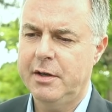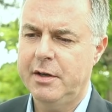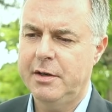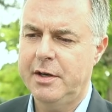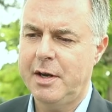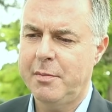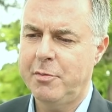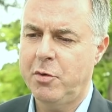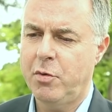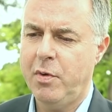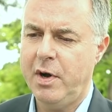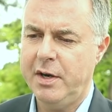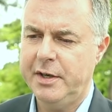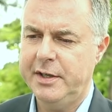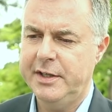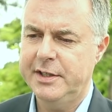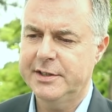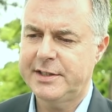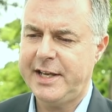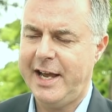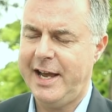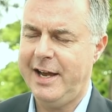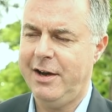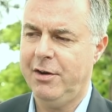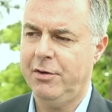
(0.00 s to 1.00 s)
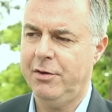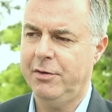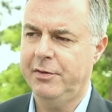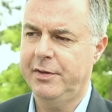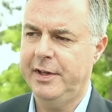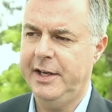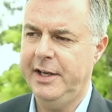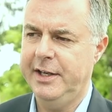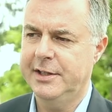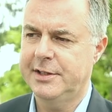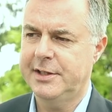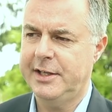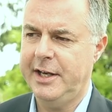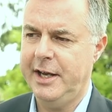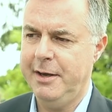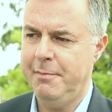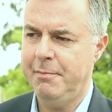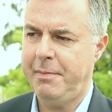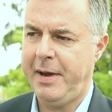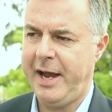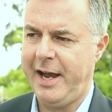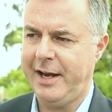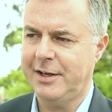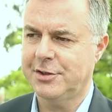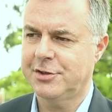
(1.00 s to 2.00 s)
Number one is how it
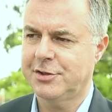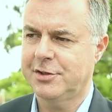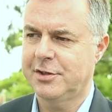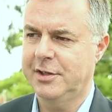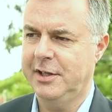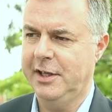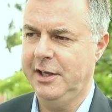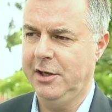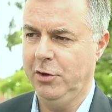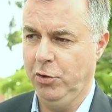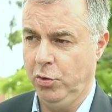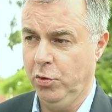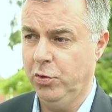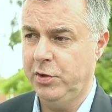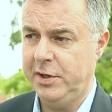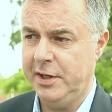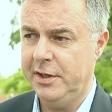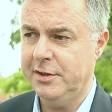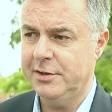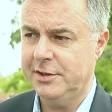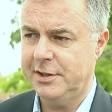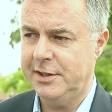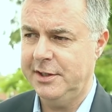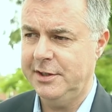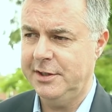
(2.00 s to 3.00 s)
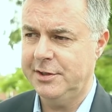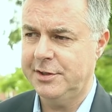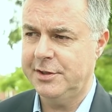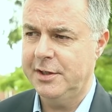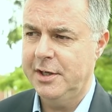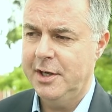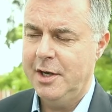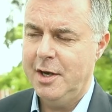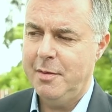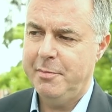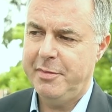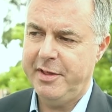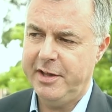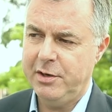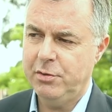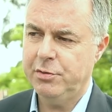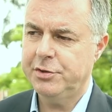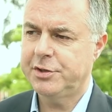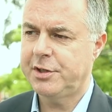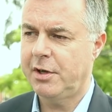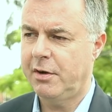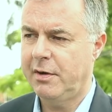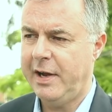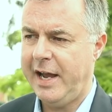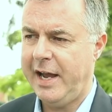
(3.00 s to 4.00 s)
impacts the audiences, but then
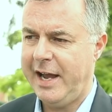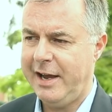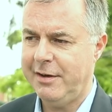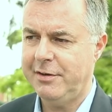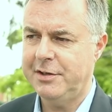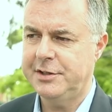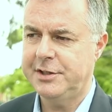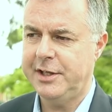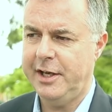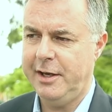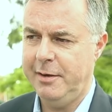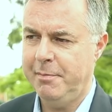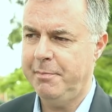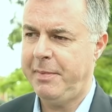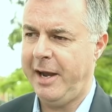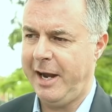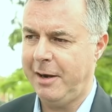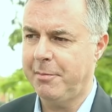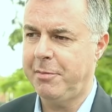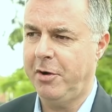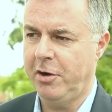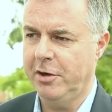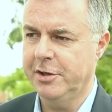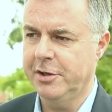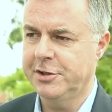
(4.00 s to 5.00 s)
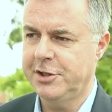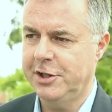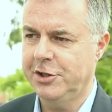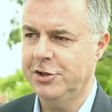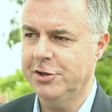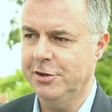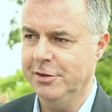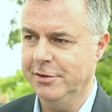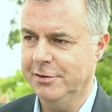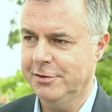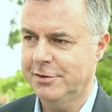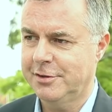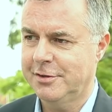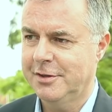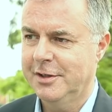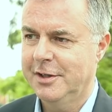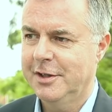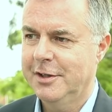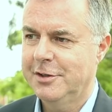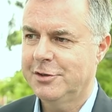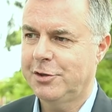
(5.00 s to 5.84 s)
also how does it impact politicians?